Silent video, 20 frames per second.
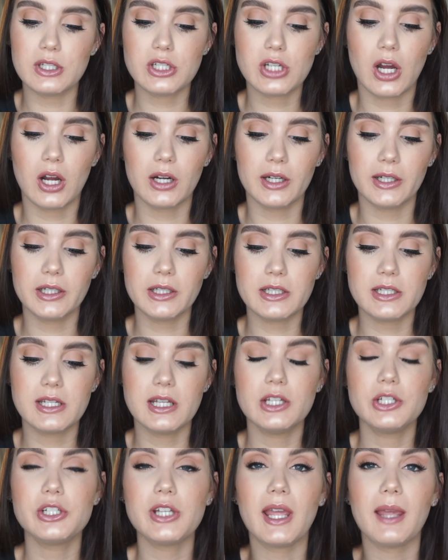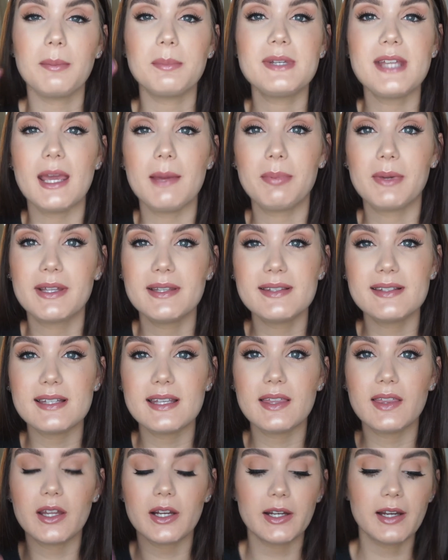Tarte Shape Tape
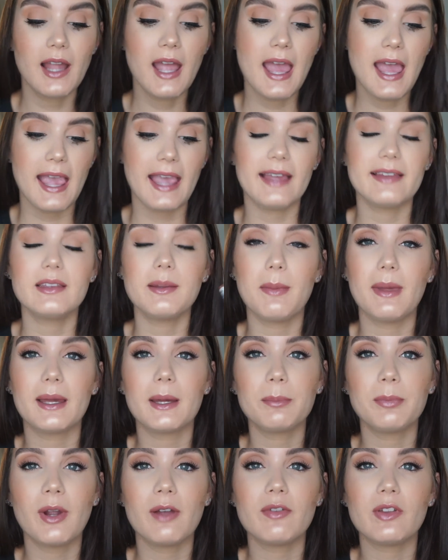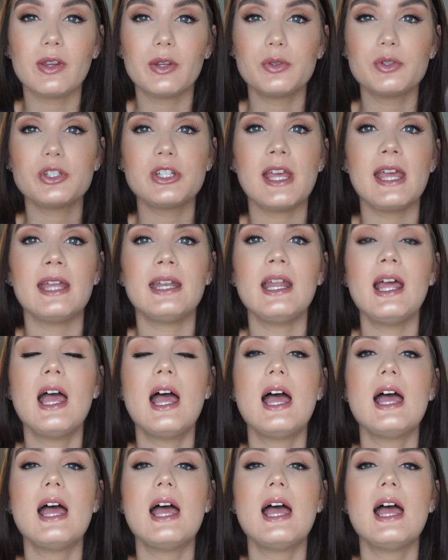Concealer and the Makeup Revolution,